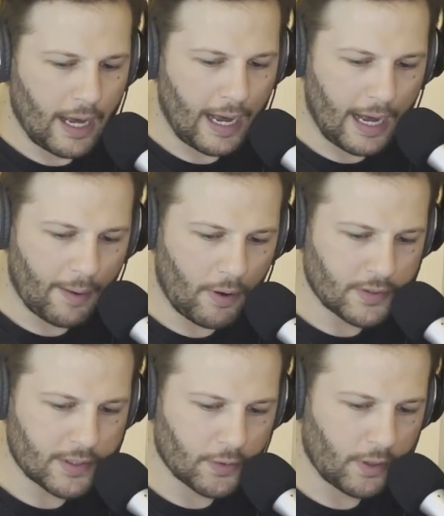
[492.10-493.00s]
I
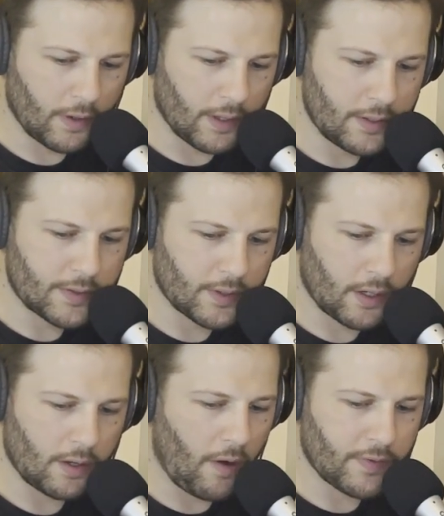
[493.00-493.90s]
was just looking at this.
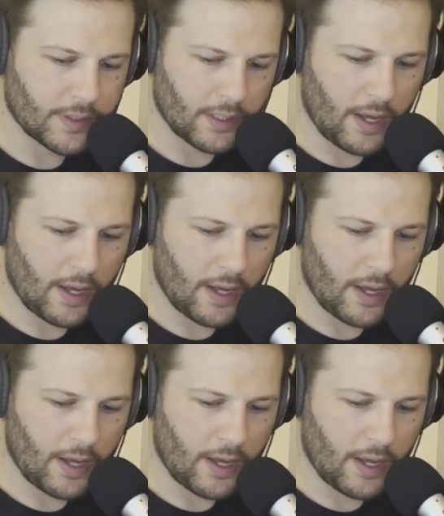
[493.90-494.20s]
So obviously